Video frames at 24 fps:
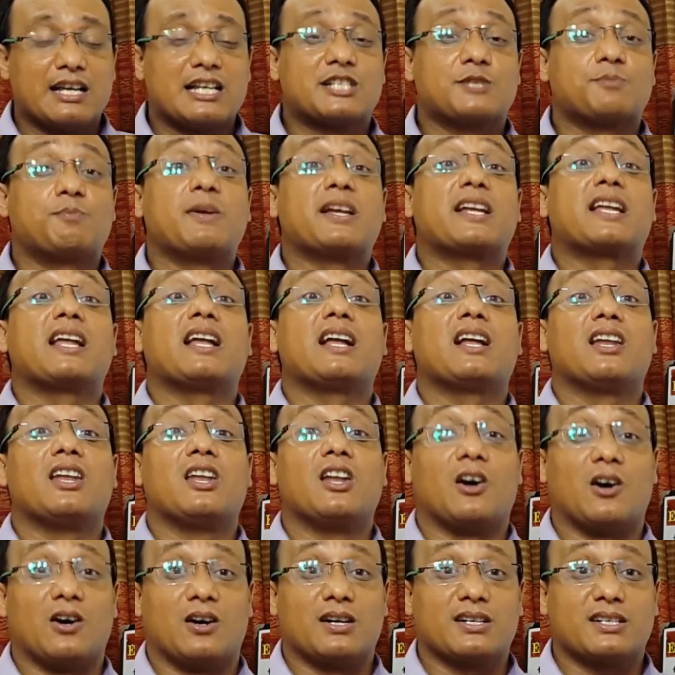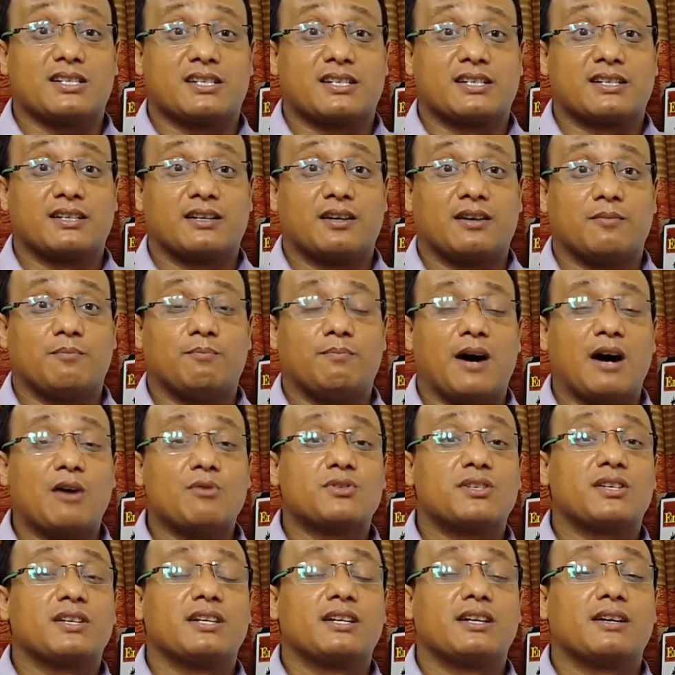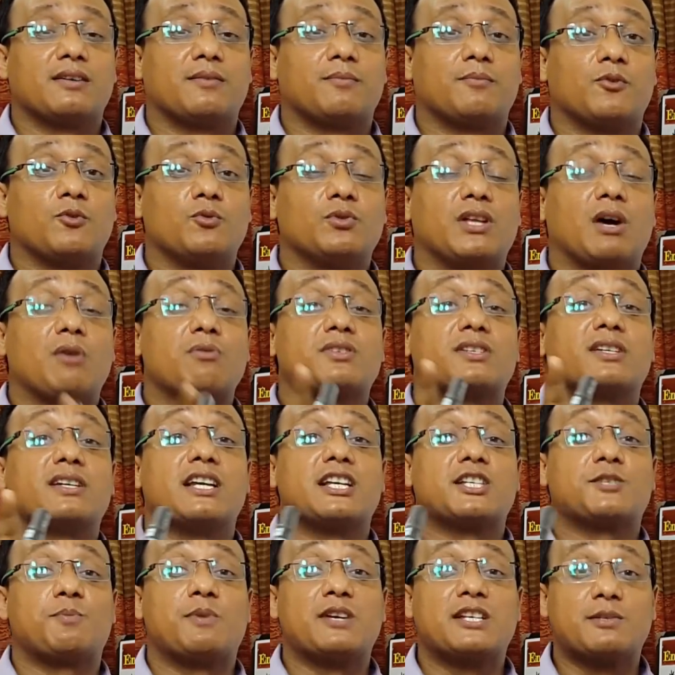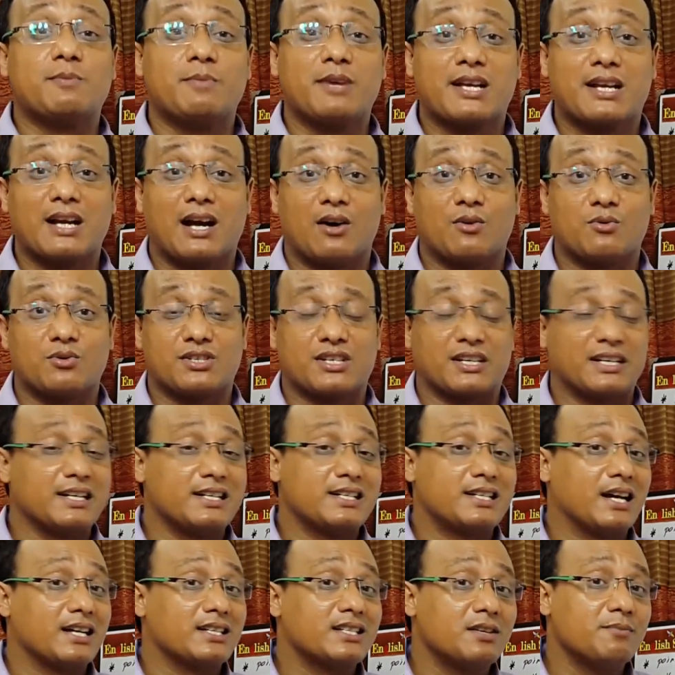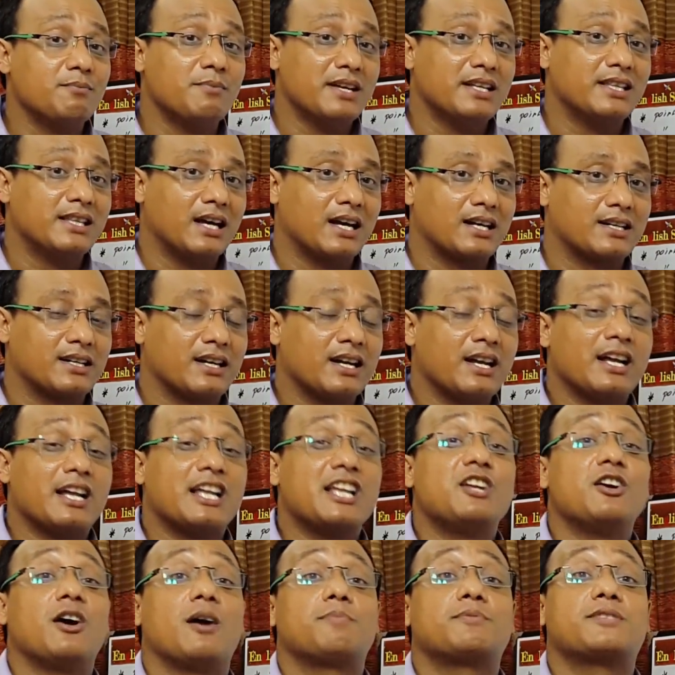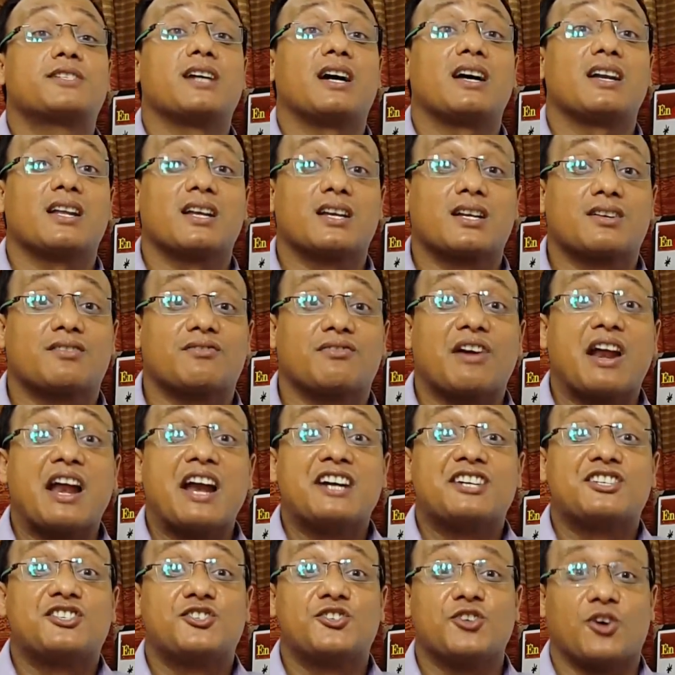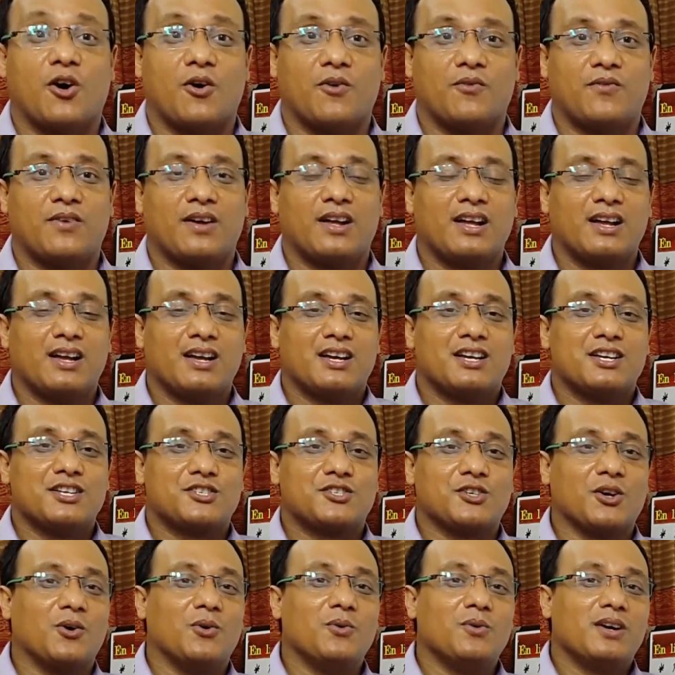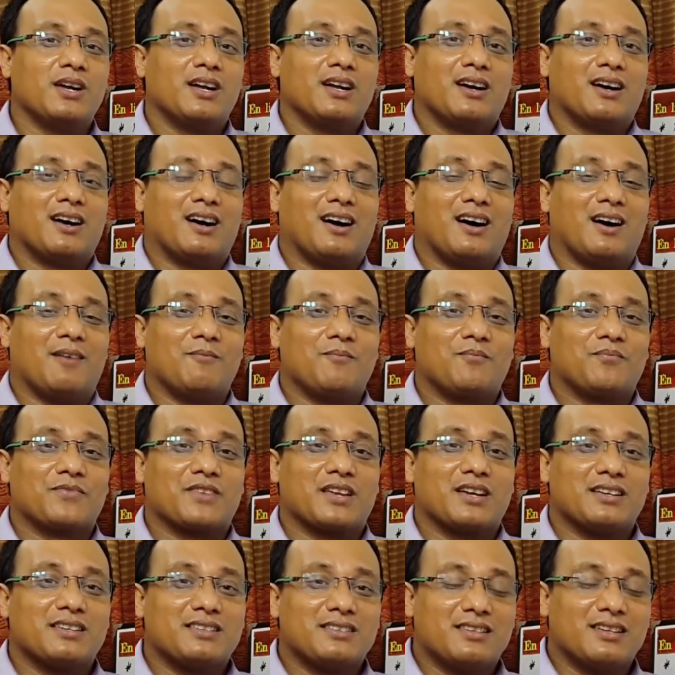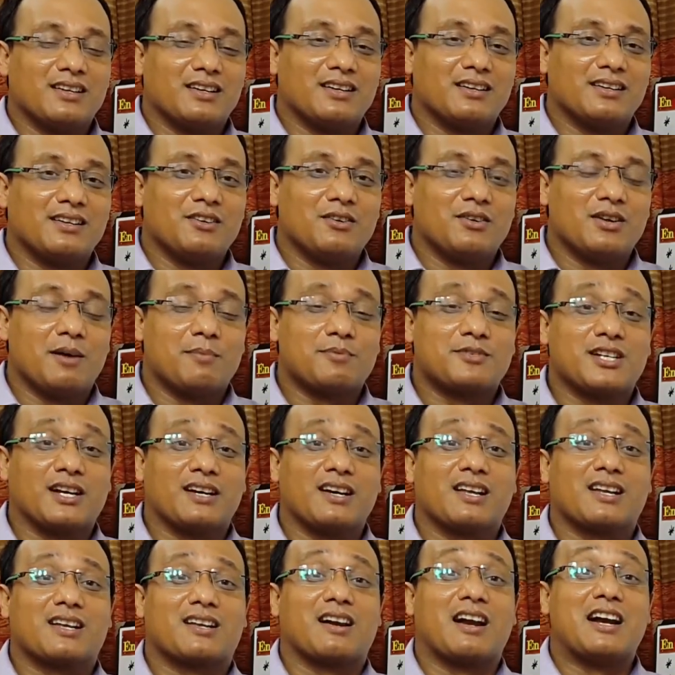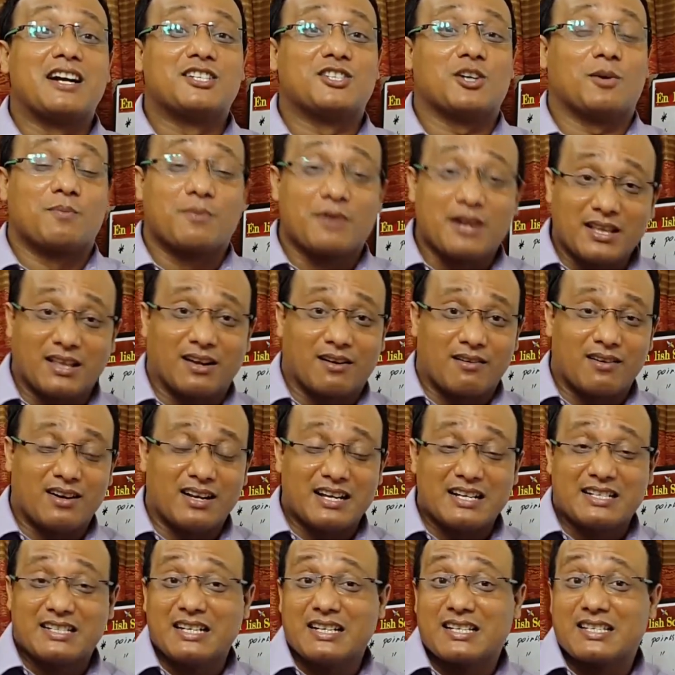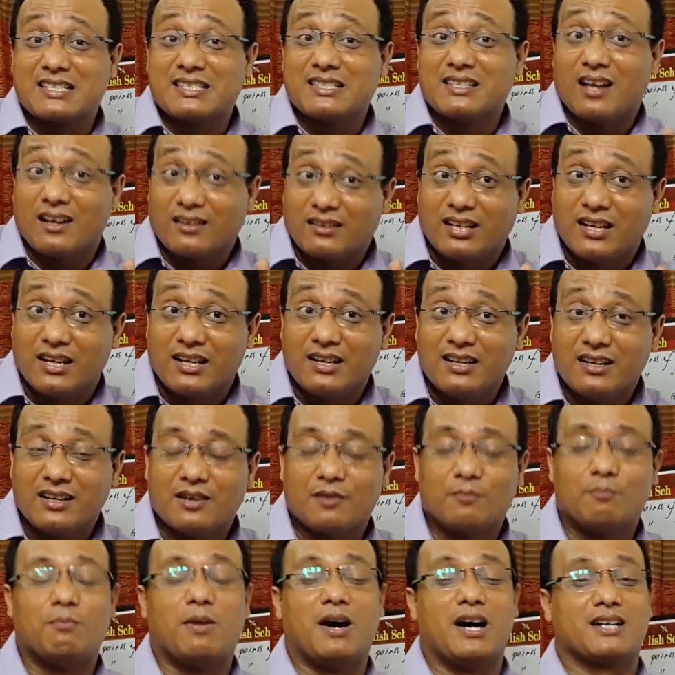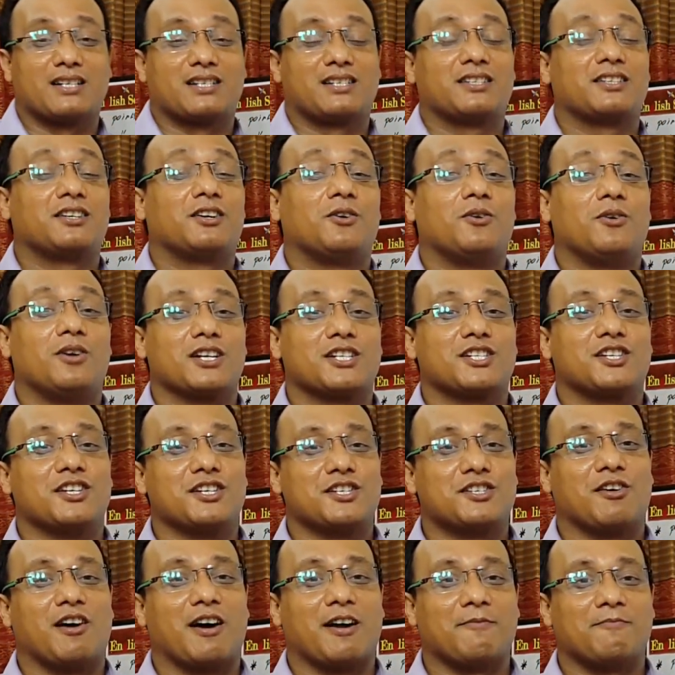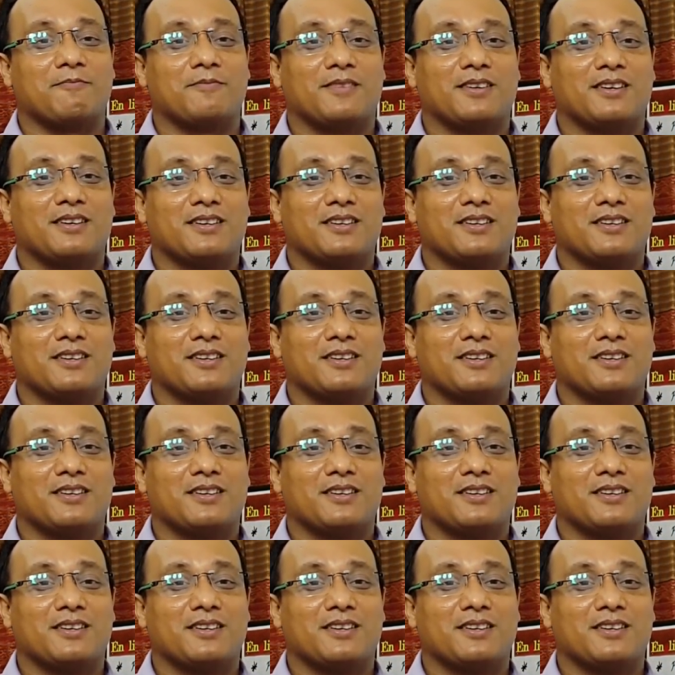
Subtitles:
speaking a lot about without any specific ground, it doesn't mean that you have done a great job. So you have done a great job, rather it is nothing but wasting time.